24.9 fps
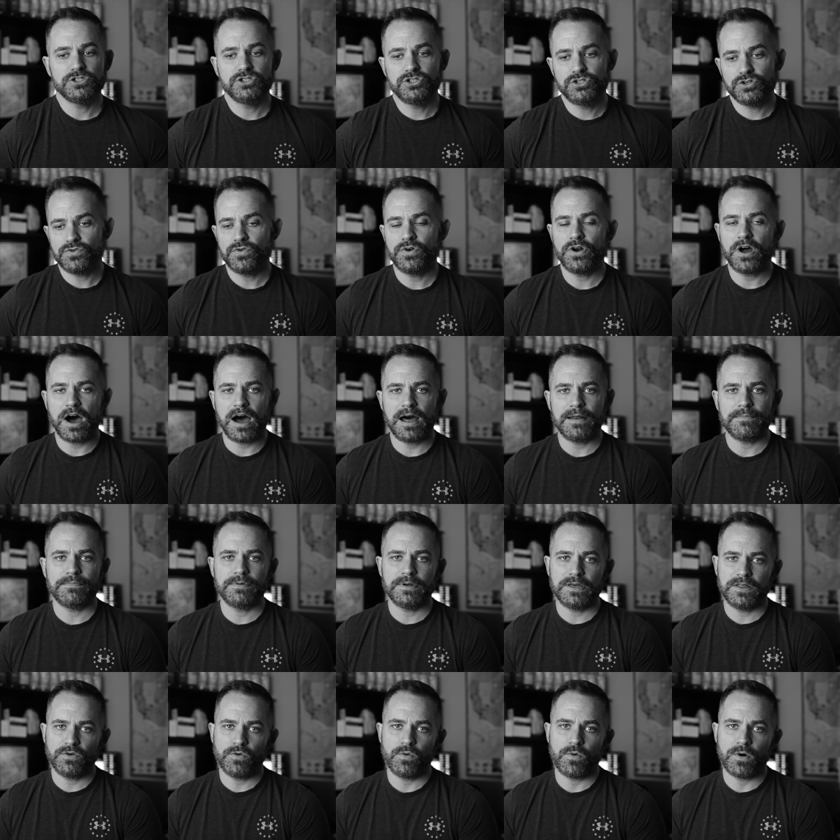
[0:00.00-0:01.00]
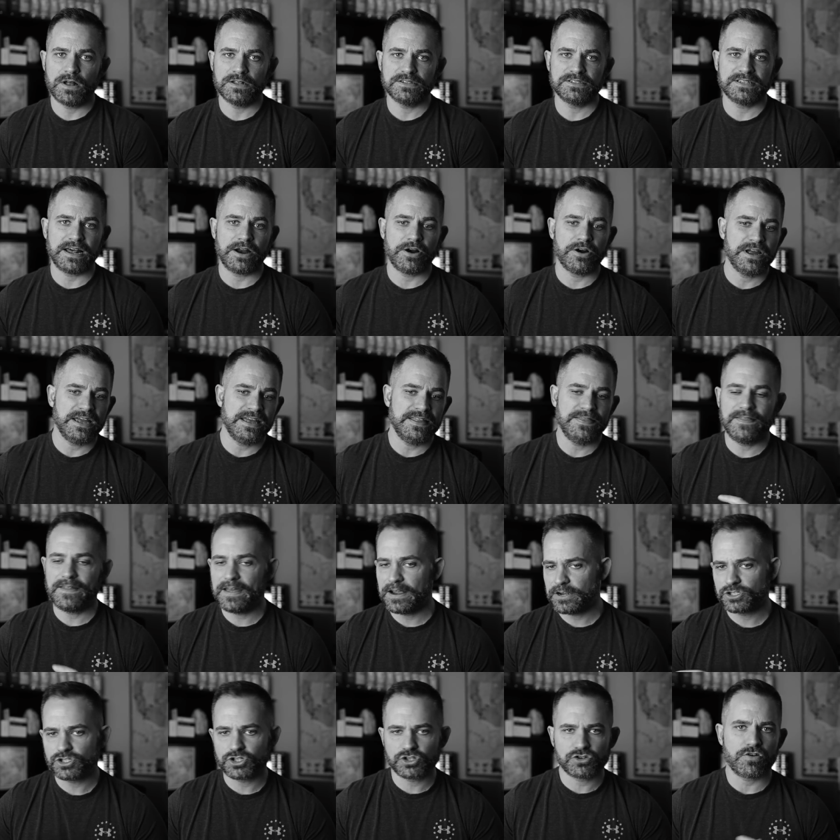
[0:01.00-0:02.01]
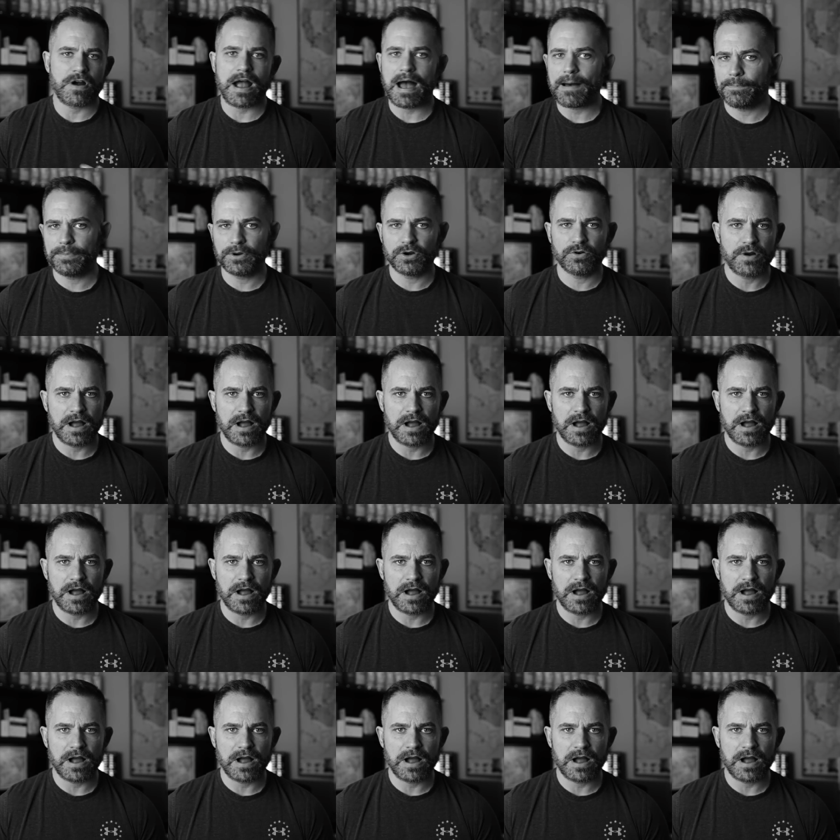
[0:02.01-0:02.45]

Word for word: Do not be the ones that are in there scrapping